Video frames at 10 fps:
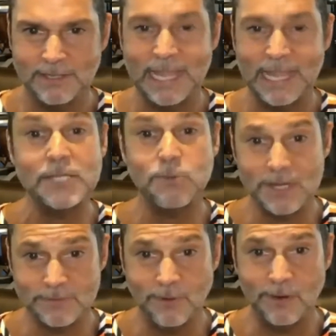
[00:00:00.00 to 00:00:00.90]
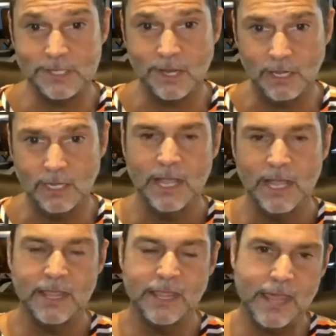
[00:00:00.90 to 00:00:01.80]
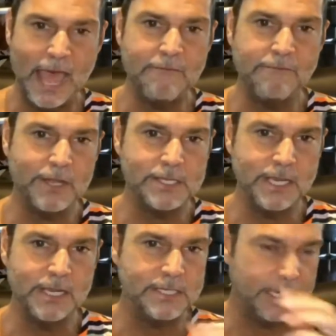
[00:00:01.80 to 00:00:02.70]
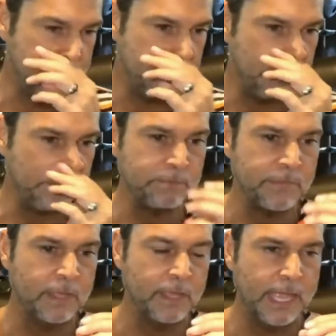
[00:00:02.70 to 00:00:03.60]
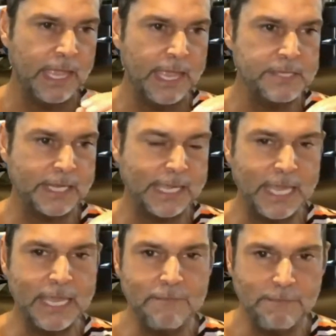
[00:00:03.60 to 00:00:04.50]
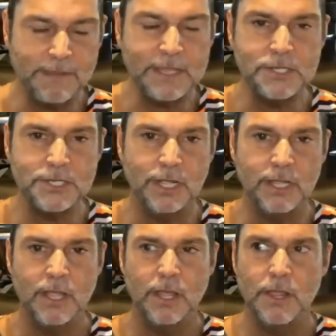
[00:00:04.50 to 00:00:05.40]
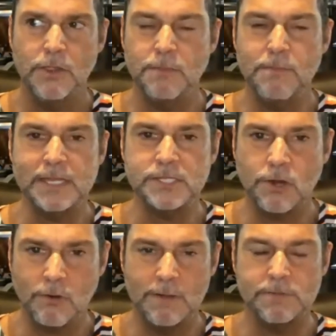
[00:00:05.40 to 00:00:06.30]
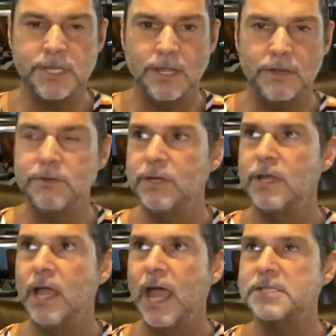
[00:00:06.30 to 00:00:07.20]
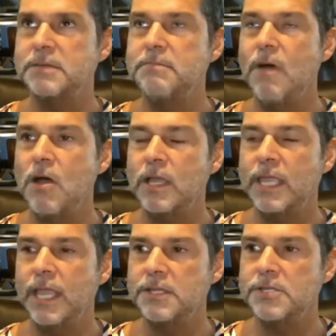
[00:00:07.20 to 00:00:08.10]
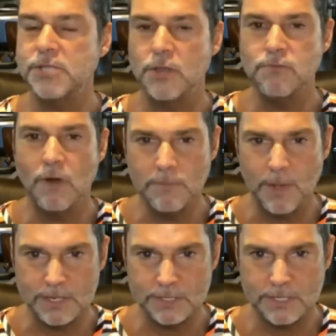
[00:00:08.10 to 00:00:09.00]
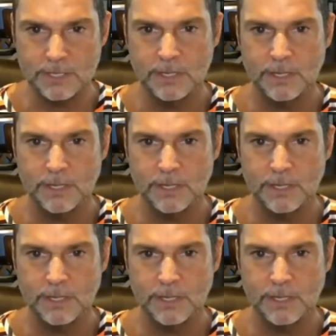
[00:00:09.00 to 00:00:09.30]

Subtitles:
That's why it's volatile. That volatility is a key feature that makes crypto as a market so robust.